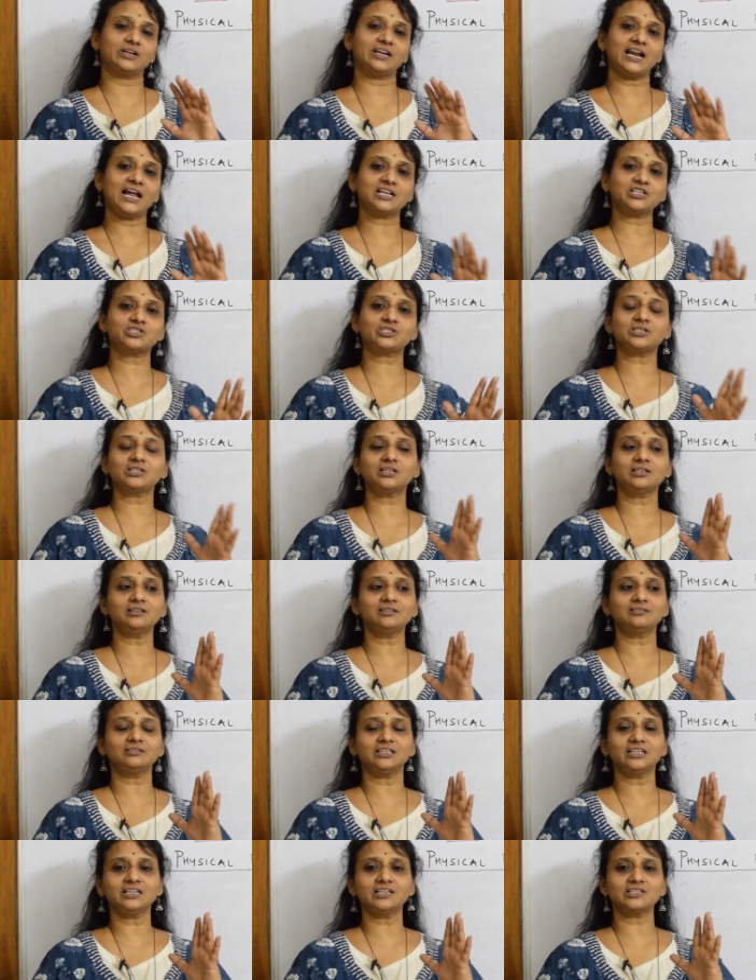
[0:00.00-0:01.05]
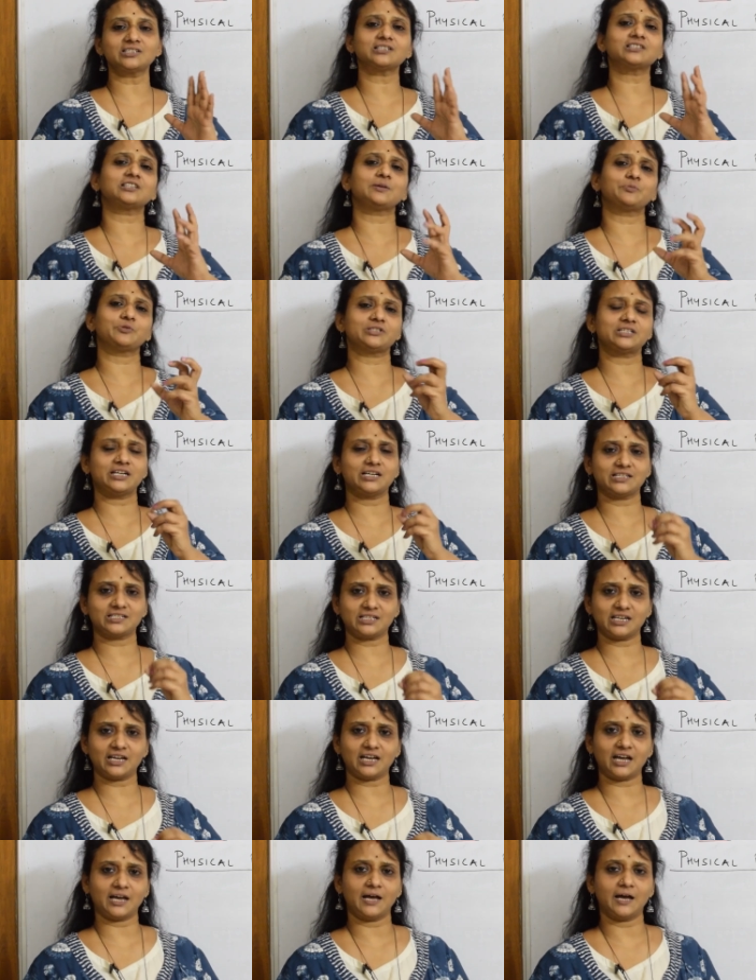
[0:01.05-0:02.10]
Natural things, suppose let us
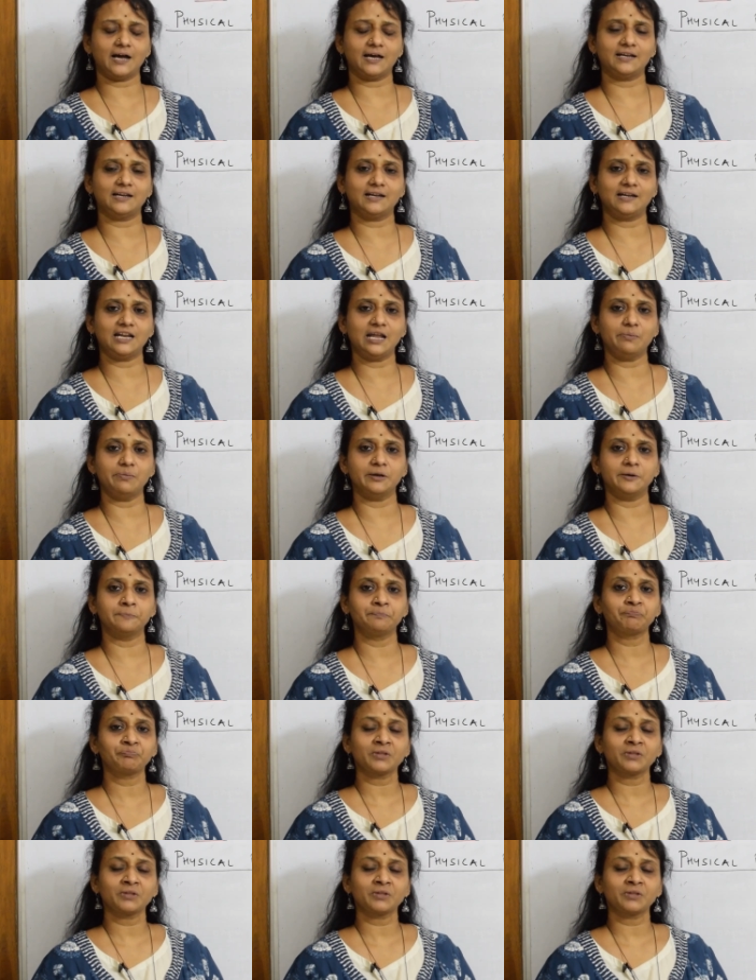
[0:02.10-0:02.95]
take a, a lemon.